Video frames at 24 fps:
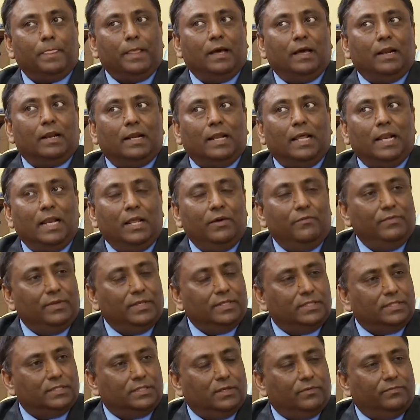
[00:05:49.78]

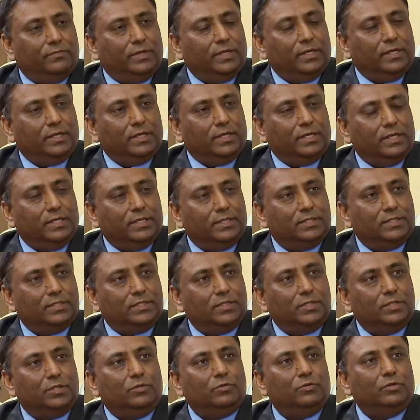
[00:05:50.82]
relevance of
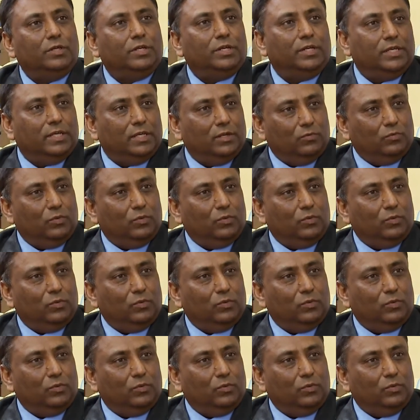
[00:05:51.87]
degrees to the real